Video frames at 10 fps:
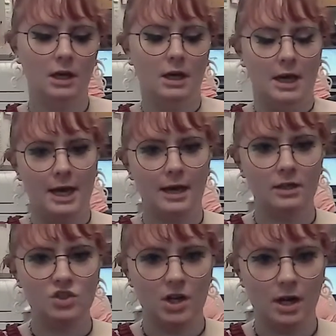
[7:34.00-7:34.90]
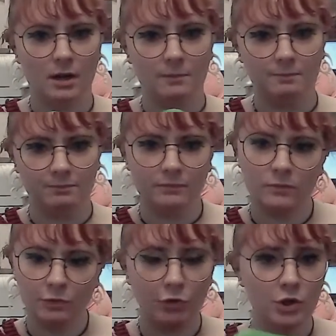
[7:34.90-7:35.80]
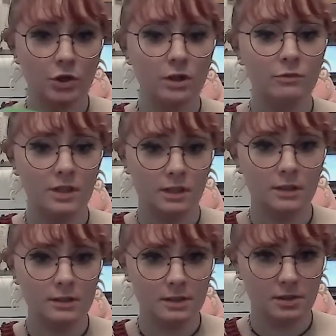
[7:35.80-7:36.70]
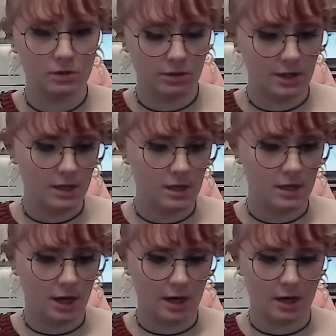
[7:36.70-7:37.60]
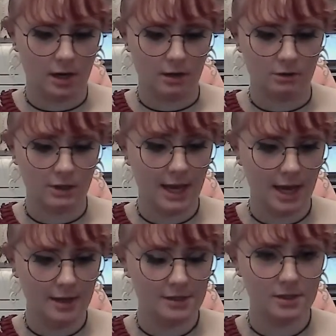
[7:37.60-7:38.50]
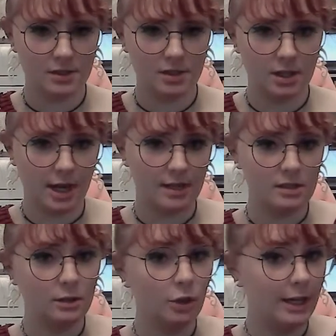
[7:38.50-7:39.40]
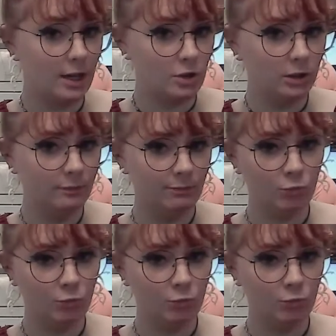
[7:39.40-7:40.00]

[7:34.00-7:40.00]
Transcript: And for your convenience, the case has a little handle,